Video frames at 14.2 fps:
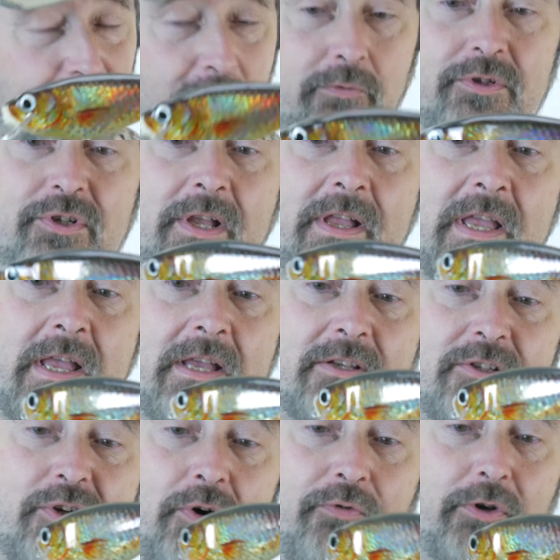folks.
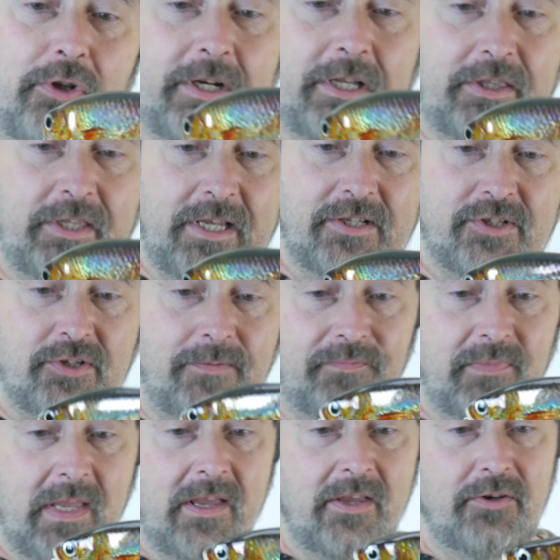So if we look at this,
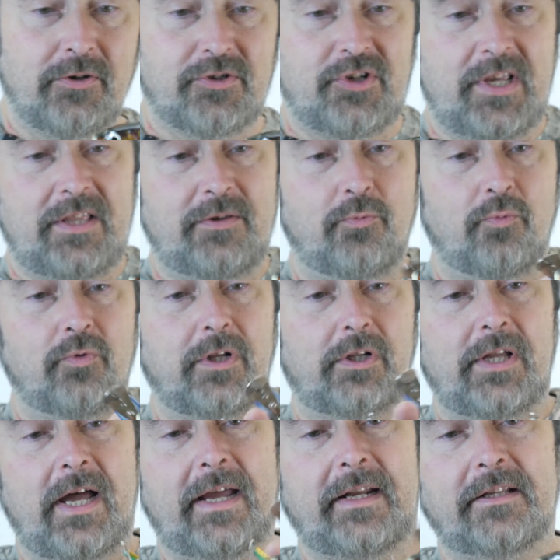you'll see where the
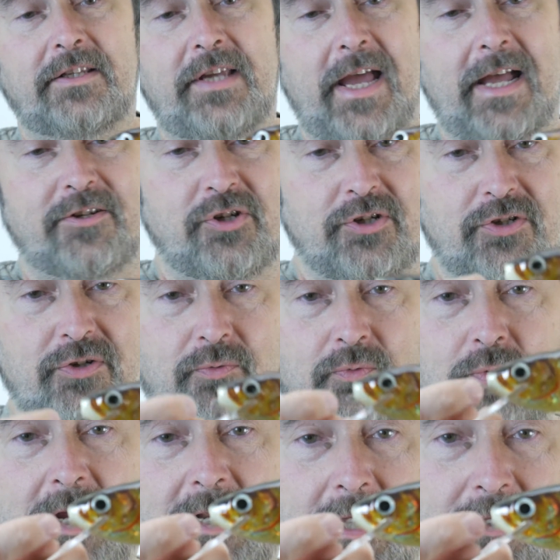line attaches
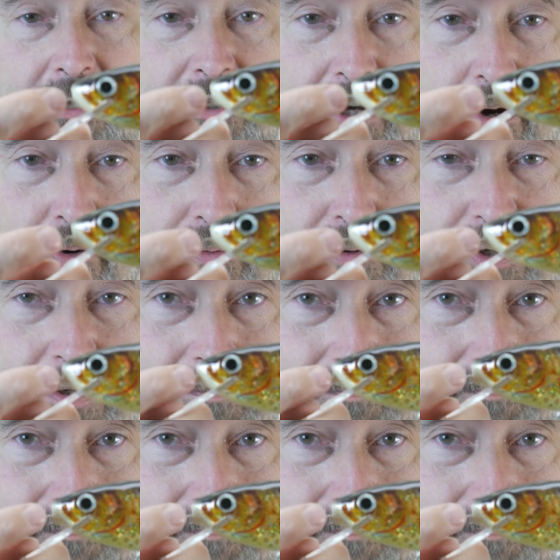right on the nose.